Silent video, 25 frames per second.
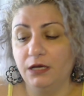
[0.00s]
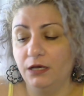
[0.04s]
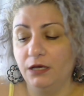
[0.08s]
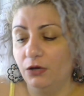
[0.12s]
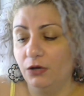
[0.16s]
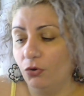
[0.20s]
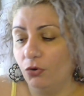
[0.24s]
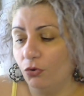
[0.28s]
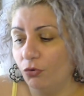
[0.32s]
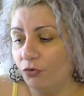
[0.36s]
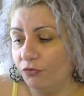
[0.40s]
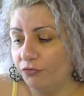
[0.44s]

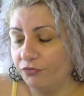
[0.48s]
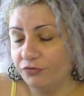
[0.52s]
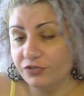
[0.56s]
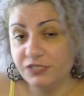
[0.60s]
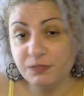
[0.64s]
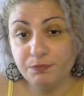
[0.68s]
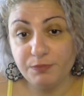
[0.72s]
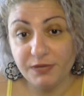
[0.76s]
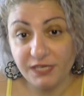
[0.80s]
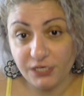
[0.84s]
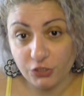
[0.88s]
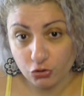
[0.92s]
of
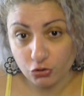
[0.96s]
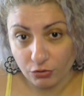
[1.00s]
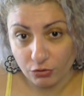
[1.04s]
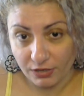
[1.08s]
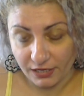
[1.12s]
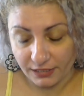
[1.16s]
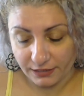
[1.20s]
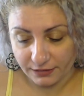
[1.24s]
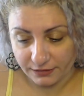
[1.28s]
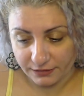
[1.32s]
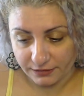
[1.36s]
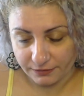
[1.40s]

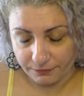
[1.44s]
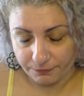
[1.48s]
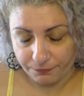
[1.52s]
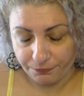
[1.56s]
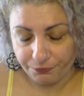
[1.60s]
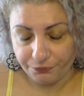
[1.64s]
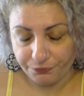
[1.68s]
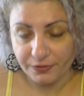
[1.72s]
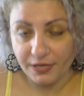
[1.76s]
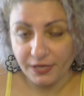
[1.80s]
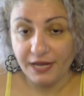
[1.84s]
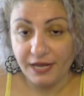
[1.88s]
spirituality.
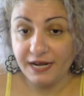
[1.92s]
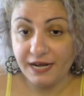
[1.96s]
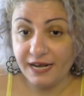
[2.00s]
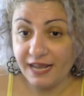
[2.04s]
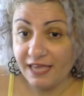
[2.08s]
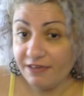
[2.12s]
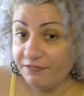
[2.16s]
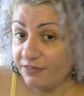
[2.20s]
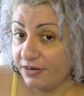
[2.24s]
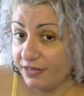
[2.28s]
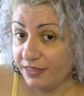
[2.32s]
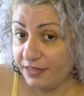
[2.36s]

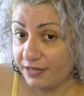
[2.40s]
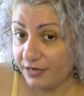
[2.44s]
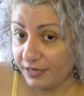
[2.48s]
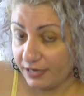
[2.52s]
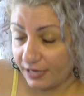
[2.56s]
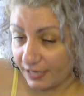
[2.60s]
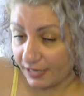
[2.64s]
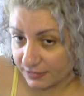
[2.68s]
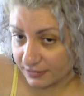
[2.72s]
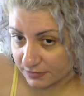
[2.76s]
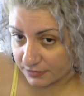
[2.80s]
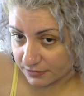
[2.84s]

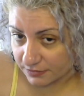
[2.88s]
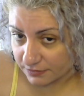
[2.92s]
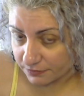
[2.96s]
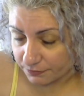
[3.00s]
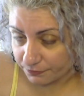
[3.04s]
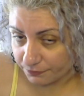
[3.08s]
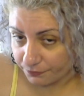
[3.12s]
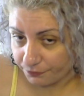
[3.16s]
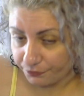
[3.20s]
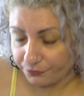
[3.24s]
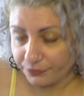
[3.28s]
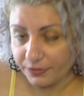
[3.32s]
Nevertheless,
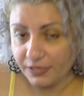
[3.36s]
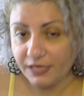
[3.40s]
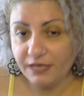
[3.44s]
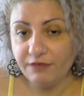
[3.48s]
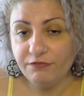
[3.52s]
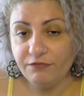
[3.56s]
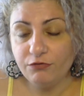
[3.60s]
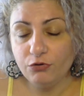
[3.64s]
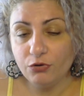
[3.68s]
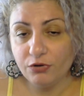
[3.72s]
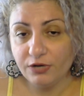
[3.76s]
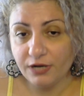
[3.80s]
if
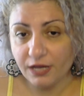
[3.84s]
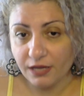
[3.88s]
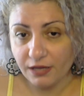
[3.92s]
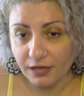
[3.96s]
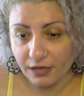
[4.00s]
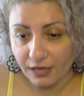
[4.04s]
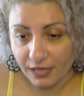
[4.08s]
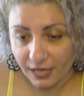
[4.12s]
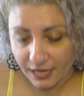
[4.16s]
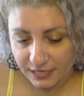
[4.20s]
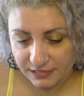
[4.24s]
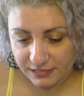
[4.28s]
your
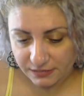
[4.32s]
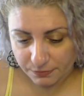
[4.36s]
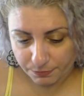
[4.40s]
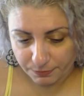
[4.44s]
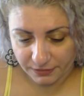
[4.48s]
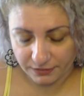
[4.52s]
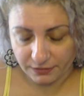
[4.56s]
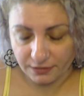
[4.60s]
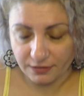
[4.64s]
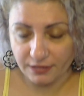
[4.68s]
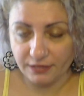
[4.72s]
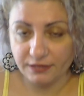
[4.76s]

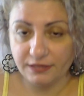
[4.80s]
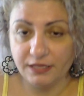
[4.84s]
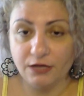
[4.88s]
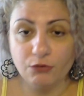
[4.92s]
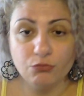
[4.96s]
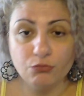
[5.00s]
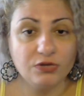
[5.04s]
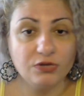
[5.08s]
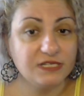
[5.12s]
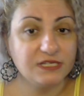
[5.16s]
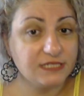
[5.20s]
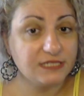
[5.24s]
husband, that now
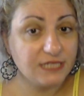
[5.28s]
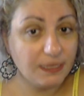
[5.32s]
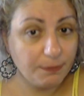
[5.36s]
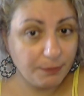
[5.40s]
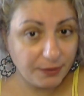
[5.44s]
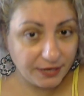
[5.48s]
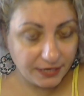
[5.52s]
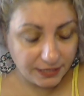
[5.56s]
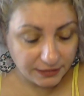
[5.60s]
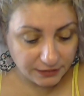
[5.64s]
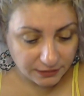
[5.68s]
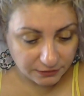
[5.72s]
you are
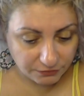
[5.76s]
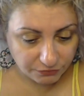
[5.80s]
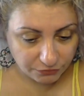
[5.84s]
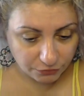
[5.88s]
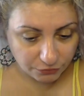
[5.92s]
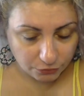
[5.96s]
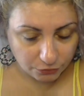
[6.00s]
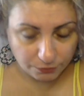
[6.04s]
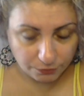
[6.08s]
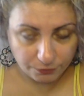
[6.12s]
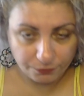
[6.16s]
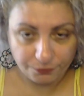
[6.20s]
separated
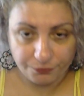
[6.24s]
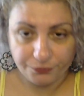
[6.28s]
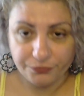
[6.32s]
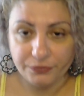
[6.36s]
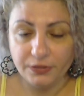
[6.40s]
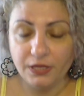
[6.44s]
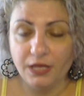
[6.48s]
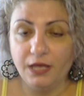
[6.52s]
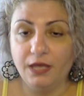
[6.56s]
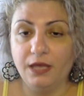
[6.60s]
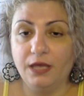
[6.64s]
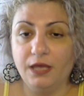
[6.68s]
from,
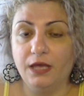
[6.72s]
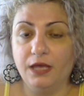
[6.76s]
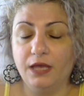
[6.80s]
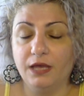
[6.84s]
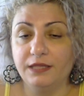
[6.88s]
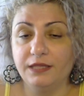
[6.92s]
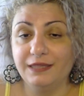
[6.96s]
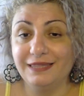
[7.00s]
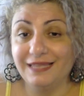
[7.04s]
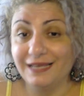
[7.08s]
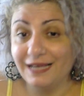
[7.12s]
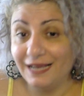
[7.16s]

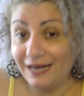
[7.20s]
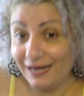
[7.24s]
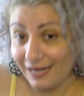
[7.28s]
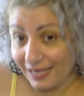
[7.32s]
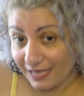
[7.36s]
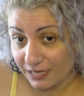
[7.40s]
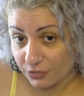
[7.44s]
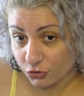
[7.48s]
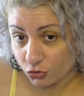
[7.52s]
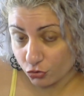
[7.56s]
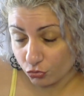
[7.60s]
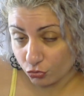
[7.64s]

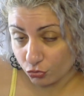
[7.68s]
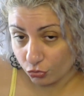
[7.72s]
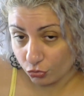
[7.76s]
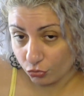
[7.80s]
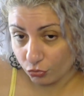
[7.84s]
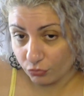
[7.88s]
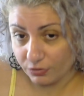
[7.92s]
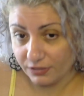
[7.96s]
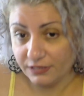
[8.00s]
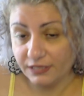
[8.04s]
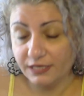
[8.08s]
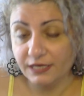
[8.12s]
declares to you
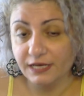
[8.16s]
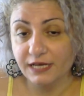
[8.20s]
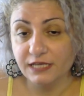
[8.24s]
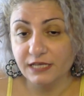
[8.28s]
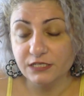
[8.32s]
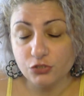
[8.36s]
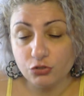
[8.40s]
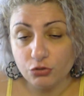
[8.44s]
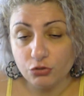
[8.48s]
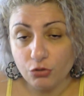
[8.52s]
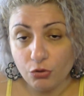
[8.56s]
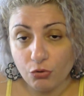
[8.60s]
that he
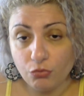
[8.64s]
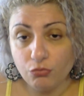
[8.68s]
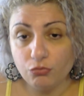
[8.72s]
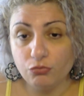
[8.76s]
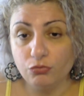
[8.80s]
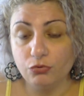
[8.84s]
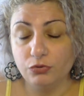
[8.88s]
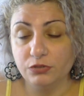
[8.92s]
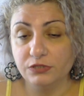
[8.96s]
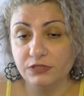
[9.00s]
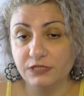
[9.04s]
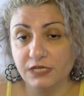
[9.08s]
has no
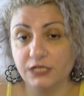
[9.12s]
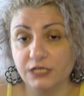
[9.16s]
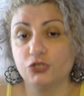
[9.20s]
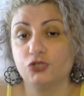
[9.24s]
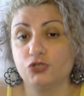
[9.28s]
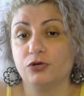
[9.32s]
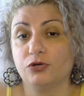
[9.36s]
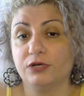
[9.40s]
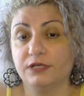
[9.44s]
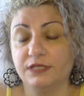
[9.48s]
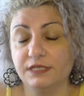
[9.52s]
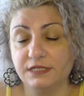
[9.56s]

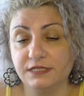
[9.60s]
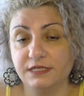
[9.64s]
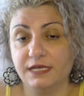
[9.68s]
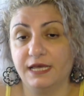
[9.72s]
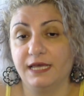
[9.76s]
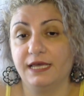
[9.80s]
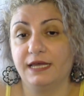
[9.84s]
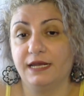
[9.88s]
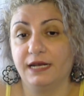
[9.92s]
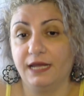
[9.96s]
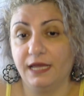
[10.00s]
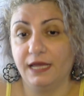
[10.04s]
sexual
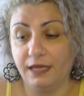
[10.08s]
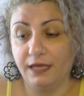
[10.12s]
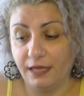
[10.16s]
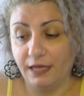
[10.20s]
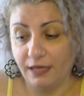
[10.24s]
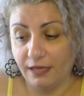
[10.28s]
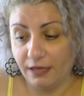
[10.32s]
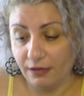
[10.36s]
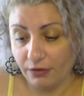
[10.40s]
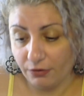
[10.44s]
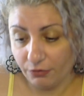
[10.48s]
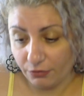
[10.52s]
desire
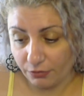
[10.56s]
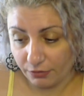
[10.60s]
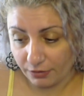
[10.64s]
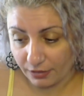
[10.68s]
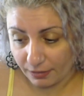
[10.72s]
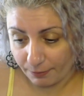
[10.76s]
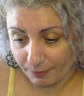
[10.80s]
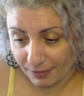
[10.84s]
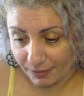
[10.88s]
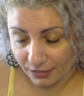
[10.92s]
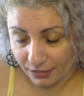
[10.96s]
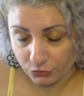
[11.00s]

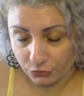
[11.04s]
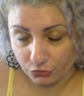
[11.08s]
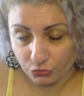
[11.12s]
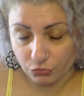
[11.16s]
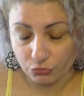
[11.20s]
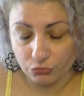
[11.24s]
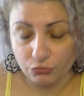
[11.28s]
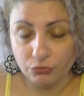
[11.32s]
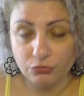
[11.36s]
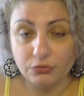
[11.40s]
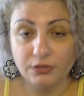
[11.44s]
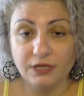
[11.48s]
about
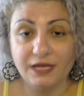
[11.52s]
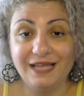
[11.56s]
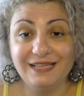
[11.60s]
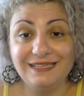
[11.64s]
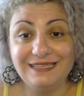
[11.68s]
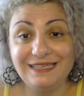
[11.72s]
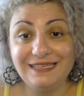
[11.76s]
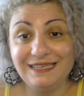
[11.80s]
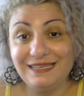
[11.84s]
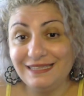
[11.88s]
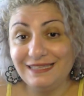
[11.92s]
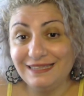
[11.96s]
you and
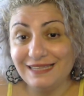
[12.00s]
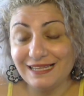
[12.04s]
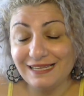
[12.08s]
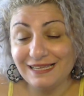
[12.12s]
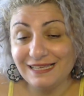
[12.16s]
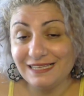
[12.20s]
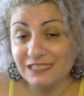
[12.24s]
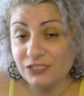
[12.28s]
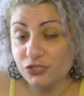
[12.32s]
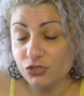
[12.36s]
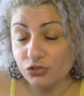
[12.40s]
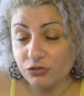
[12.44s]

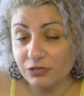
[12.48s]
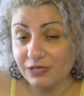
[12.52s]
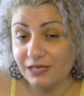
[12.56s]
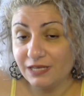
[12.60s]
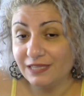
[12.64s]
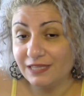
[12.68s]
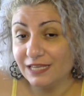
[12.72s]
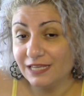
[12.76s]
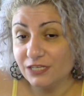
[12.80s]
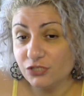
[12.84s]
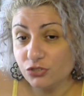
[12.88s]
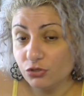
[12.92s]
he
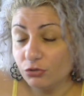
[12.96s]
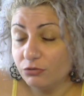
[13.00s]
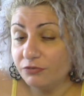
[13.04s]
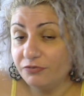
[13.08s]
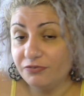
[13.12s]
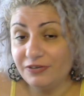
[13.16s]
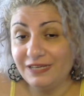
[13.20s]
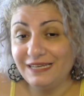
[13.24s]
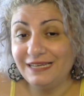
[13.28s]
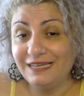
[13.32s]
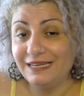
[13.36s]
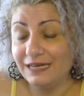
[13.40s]
does not
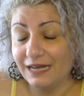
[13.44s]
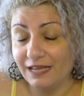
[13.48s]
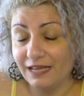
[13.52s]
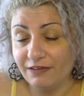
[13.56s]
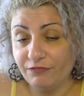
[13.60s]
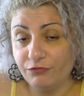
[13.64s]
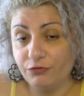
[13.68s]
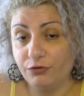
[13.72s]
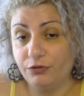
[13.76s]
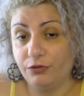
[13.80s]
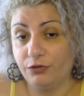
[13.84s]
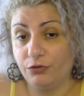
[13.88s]
feel in love
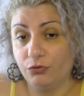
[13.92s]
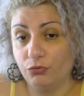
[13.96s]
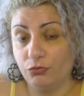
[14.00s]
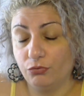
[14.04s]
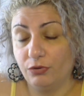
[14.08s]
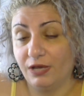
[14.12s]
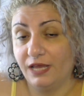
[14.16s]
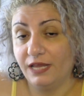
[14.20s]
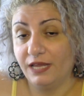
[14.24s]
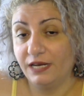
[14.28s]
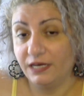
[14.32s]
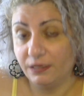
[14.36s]
with you
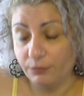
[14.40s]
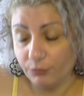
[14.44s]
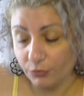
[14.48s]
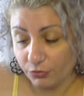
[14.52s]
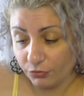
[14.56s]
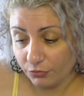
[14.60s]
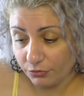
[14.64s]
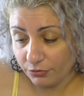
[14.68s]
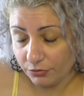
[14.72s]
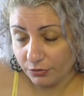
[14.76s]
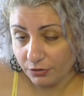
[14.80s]
anymore,